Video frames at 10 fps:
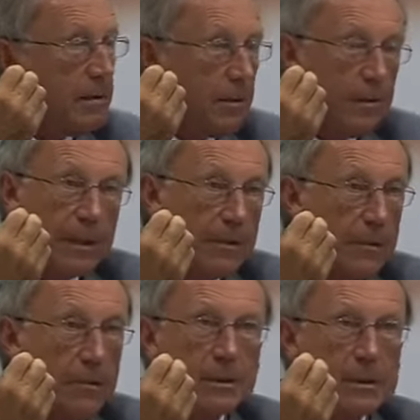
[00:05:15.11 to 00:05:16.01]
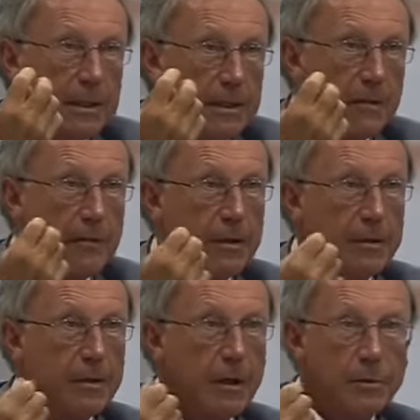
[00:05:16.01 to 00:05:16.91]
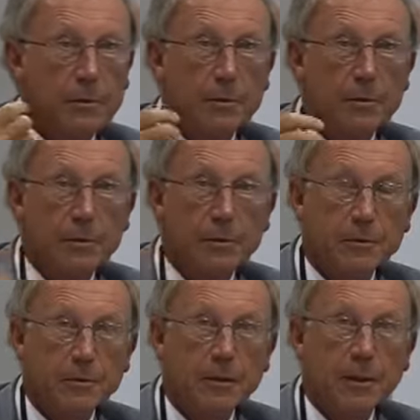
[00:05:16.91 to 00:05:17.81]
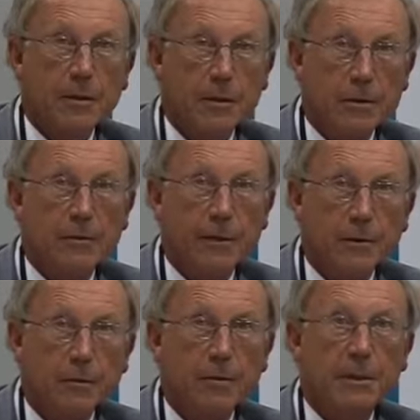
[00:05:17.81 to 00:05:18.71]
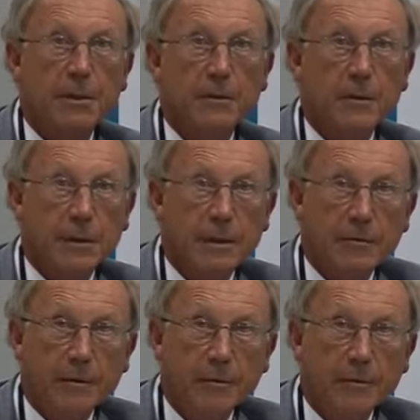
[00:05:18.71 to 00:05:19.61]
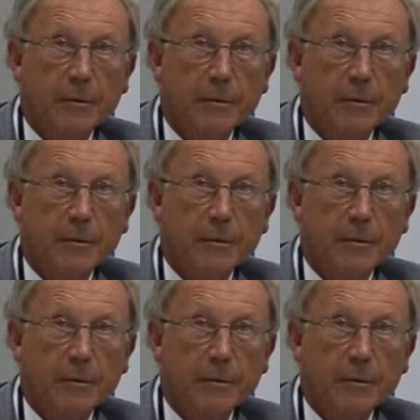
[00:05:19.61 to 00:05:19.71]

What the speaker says: there were no significant outcomes concerning a loss of acuity or whatever.